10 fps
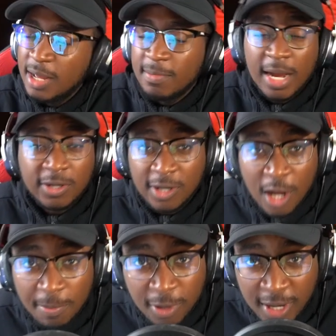I'm not gonna
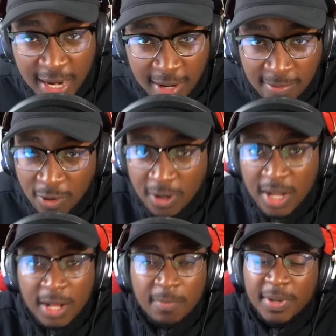upload it anymore,
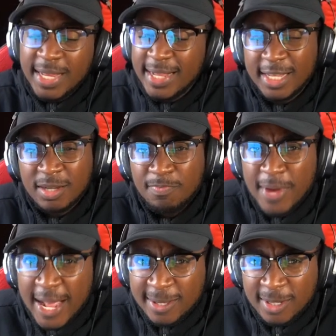but they did some
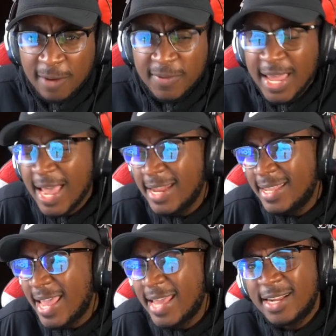bad stuff. They had
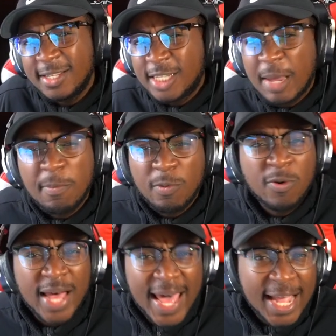
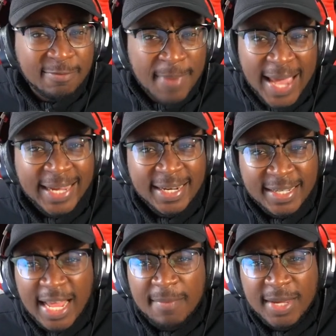unskippable ads back in the
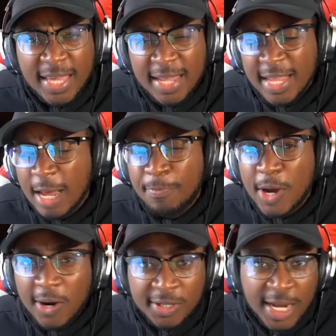game again. They
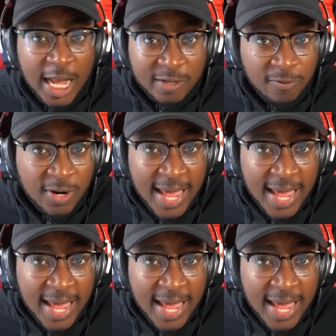apologized for it